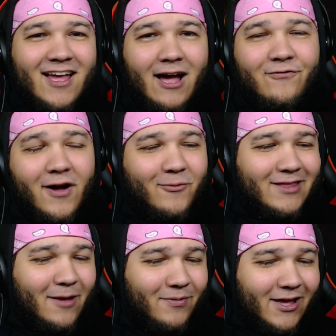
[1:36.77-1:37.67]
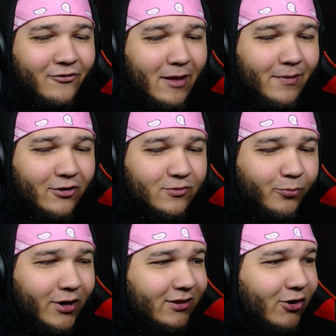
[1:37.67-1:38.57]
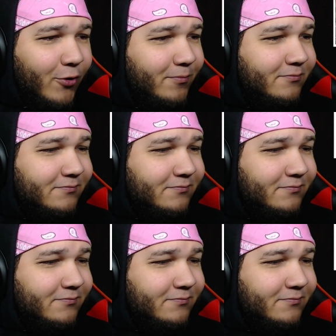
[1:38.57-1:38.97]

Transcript: I fuck with that piano. That piano is pretty dope.